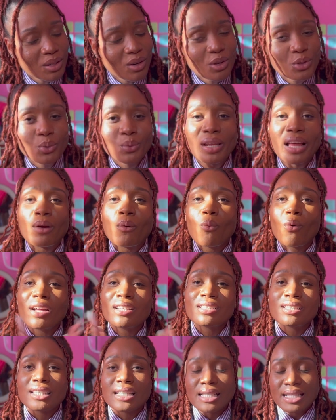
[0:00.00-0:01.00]
on you? Like,
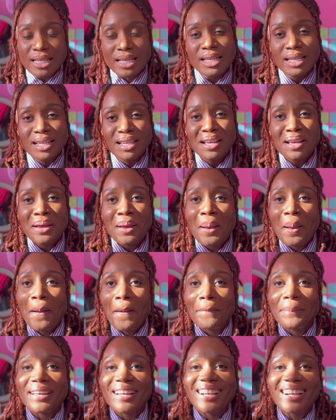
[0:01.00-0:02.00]
what's the tea?
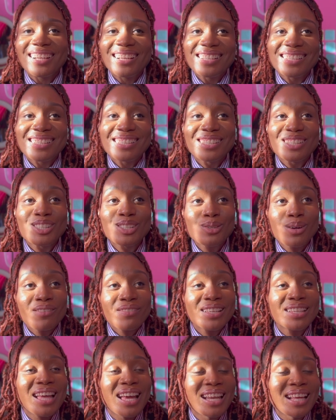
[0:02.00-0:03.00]
Because the
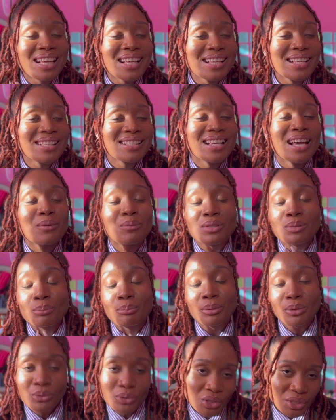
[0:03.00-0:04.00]
story that he said was
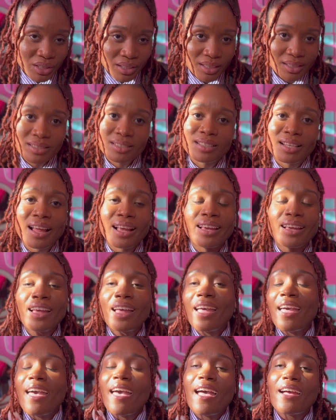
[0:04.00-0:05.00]
bullshit. So, like,
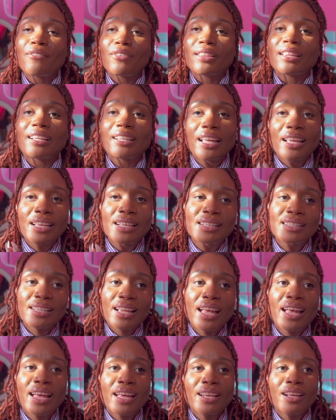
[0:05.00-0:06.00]
everything that he
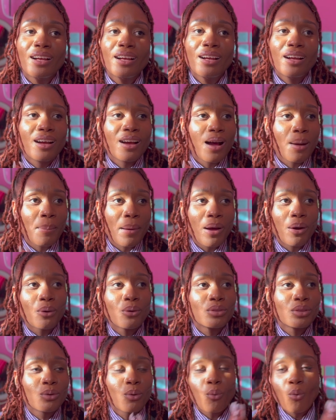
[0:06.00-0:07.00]
said
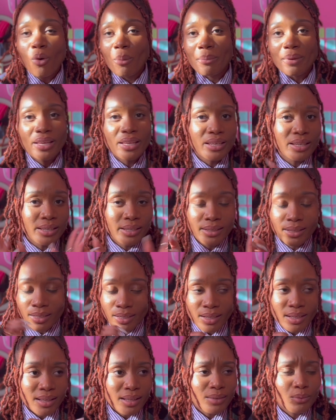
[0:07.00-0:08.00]
about the woman
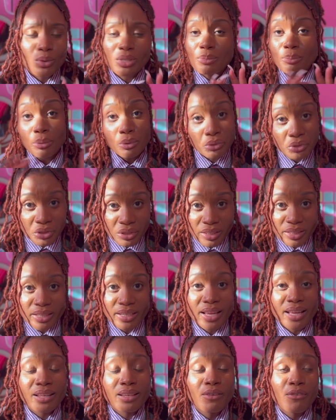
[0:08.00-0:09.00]
was bullshit.
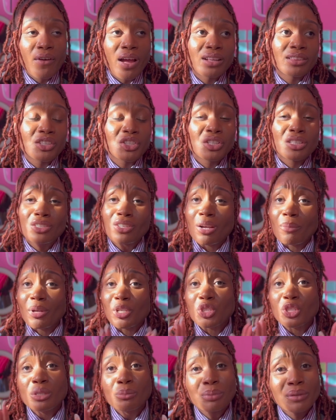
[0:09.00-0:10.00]
And the fact that she's talking about
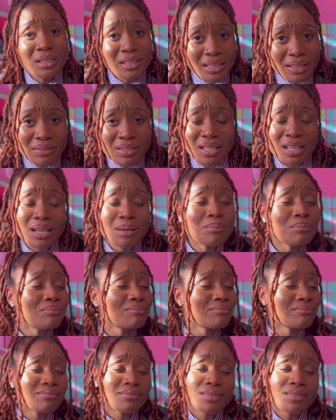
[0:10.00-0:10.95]
she believes him